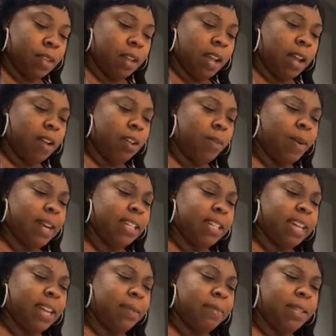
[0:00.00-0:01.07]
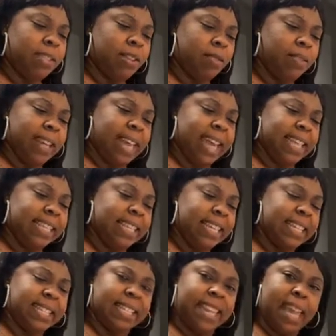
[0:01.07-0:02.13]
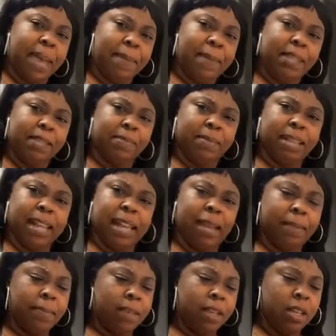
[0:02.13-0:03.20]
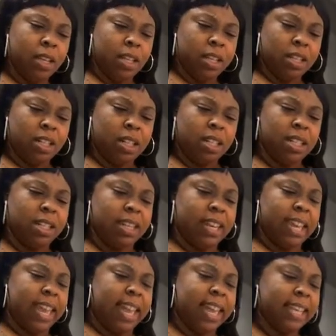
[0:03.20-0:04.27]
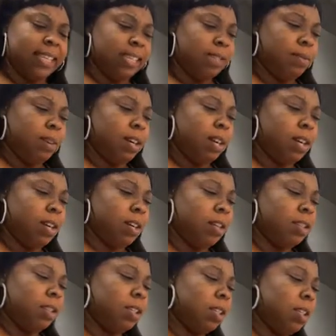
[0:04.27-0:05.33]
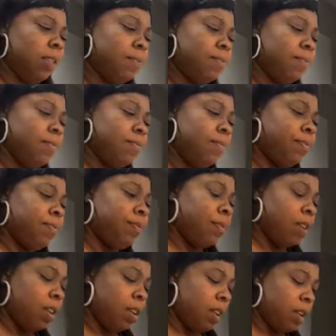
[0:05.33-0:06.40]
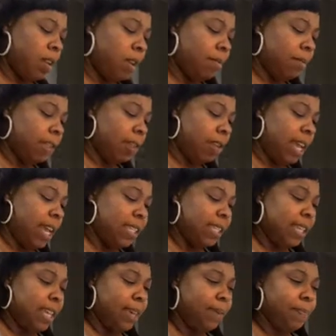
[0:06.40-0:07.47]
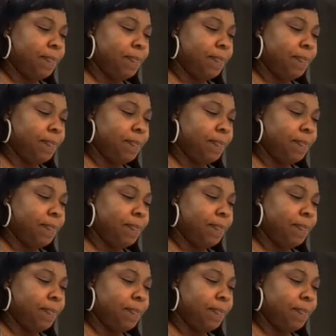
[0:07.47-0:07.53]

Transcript: I don't know why she got to be so nasty and snappy sometimes. She just nasty with hers. Yep, so that's it.